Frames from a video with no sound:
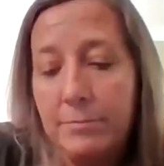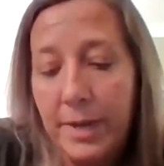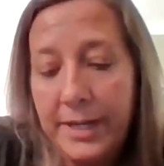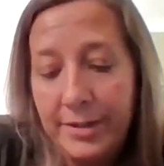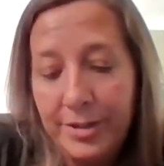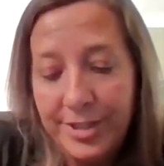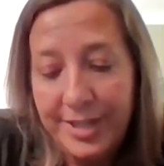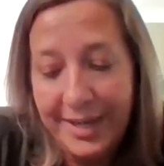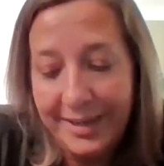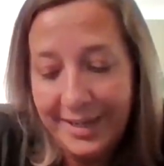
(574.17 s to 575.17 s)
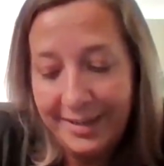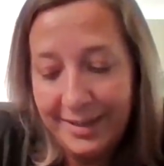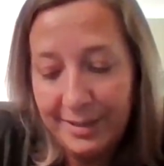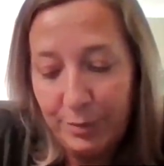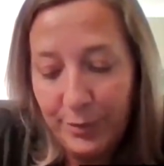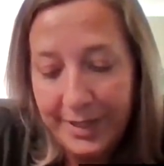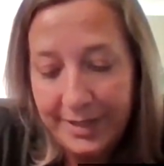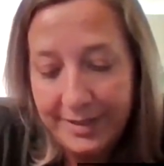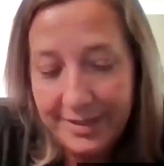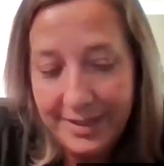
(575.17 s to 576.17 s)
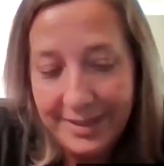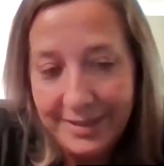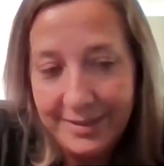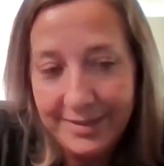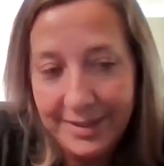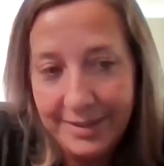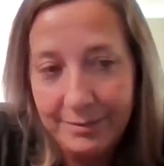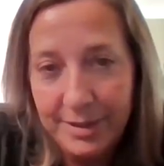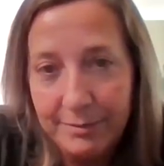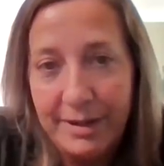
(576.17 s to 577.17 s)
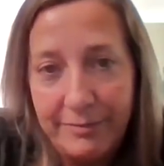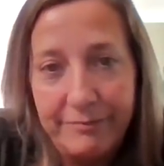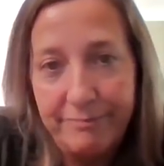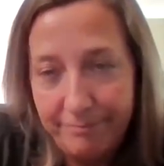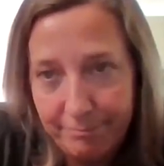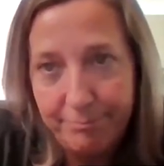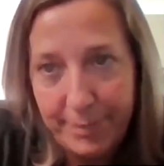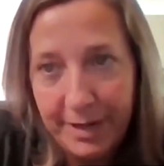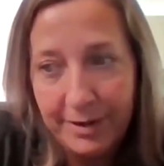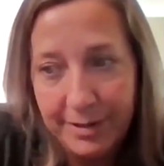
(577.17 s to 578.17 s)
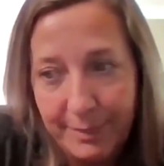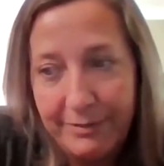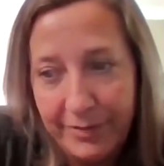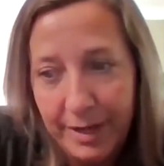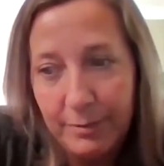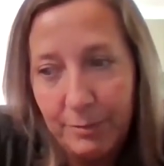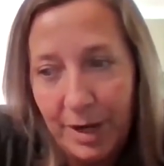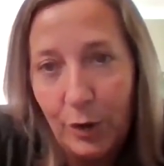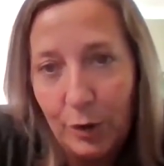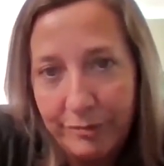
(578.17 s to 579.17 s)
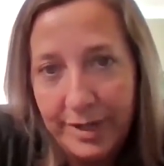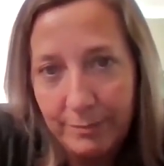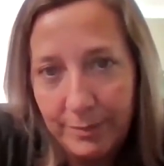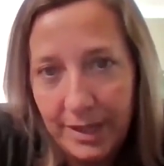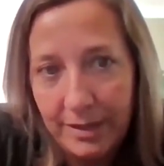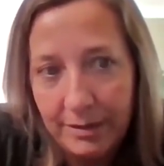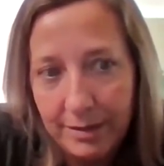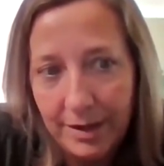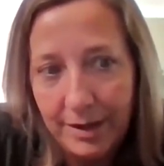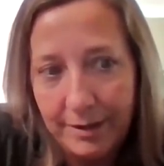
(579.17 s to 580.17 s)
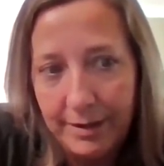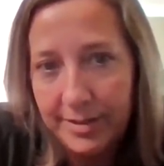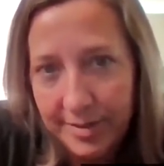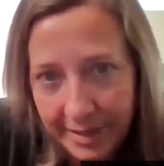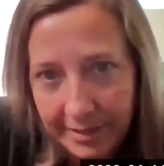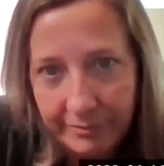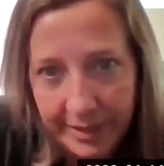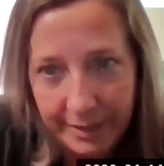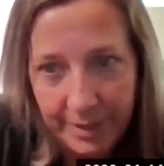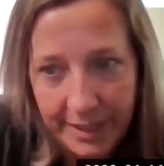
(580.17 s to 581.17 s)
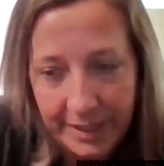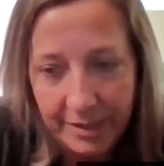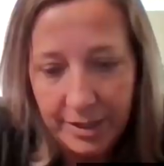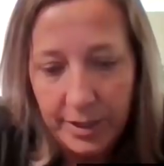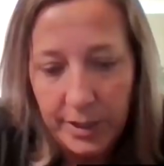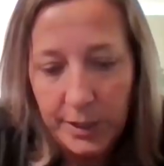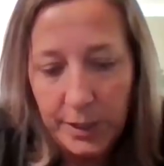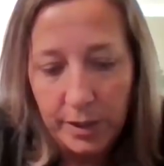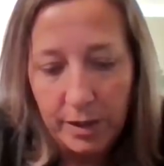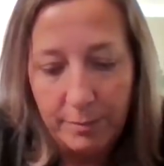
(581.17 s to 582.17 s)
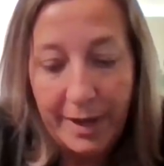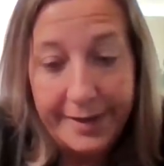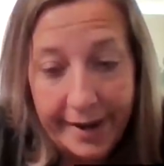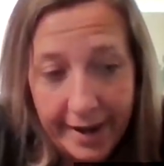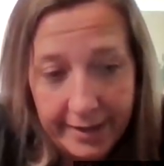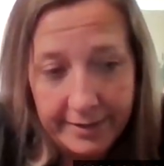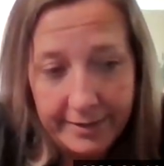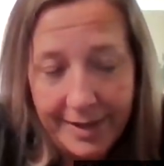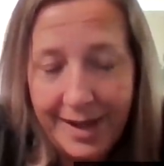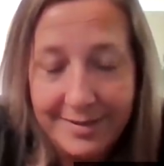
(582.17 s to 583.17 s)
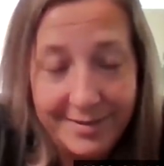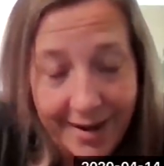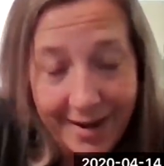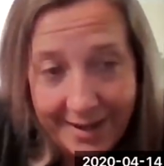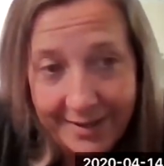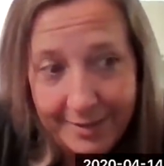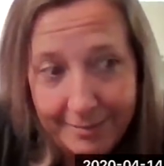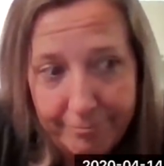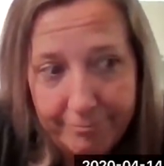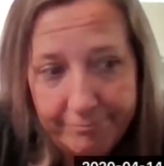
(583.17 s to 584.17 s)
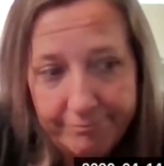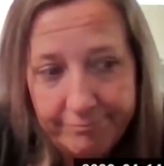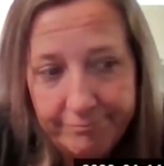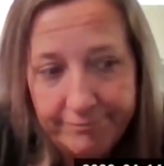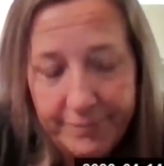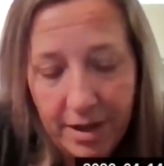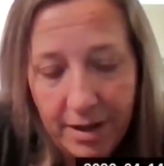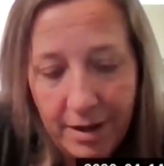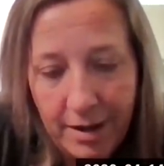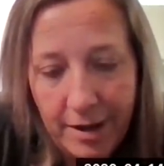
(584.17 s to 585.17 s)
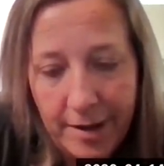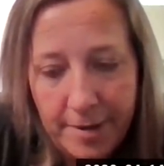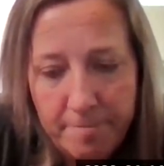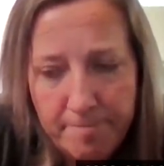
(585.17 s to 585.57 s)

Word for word: my understanding at this point is it was my parents, my family, my whole family, uh, extended family on my dad's side. Uh,